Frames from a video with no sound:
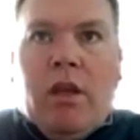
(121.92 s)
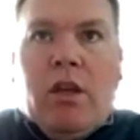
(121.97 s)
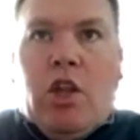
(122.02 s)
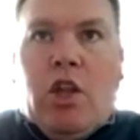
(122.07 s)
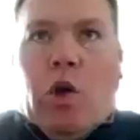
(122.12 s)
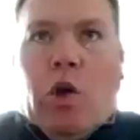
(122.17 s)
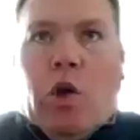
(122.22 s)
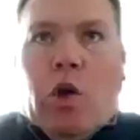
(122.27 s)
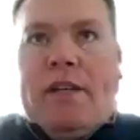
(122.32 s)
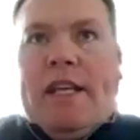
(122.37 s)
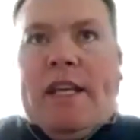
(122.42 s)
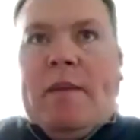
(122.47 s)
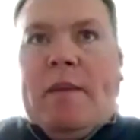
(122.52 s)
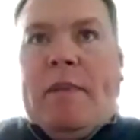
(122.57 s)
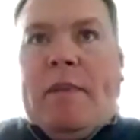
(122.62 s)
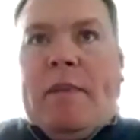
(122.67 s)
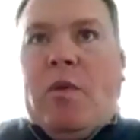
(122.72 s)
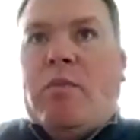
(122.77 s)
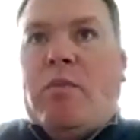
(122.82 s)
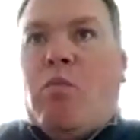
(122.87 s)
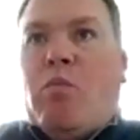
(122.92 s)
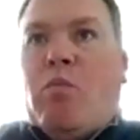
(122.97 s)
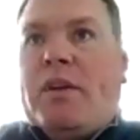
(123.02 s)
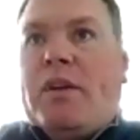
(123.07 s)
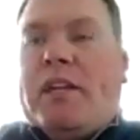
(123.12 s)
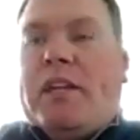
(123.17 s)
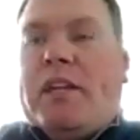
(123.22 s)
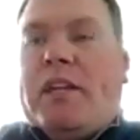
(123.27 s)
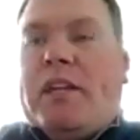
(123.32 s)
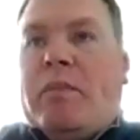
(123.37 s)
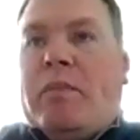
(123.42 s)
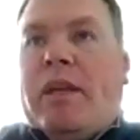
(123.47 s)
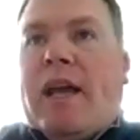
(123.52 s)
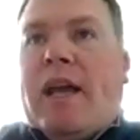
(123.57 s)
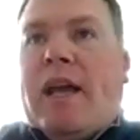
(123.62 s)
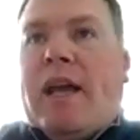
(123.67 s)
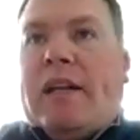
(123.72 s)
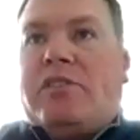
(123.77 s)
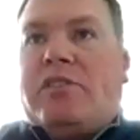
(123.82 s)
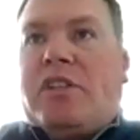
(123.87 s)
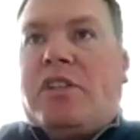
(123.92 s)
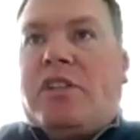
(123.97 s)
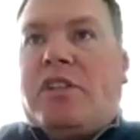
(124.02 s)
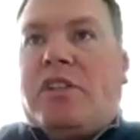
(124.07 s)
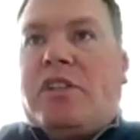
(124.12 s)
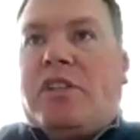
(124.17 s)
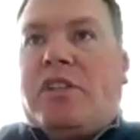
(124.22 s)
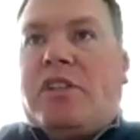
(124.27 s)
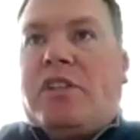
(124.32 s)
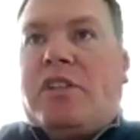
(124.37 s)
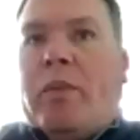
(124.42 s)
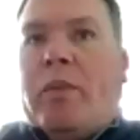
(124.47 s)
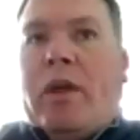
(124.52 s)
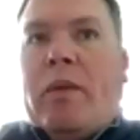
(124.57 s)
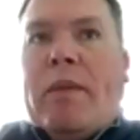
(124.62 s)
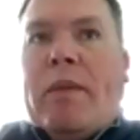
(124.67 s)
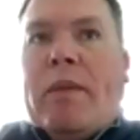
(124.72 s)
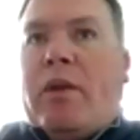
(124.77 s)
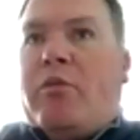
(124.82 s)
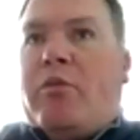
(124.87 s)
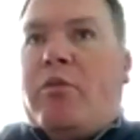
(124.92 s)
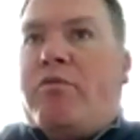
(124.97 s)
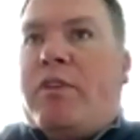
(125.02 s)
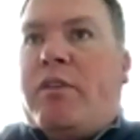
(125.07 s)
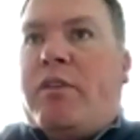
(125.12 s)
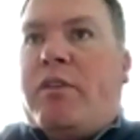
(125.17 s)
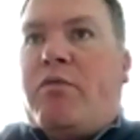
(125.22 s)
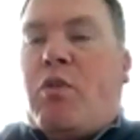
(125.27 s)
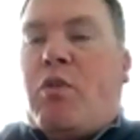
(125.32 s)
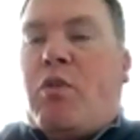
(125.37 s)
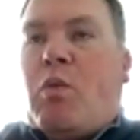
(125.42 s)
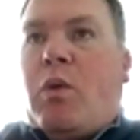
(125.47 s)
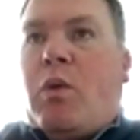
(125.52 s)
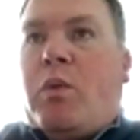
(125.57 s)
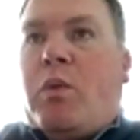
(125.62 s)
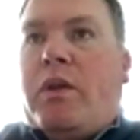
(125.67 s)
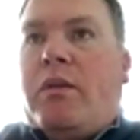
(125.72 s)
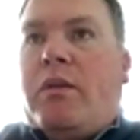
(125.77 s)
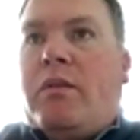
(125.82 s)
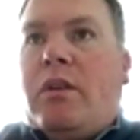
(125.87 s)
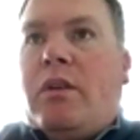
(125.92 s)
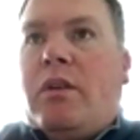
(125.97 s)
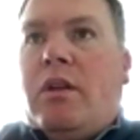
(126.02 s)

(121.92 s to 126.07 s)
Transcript: DB with more DB kind of skills, it'll be a better fit for what we,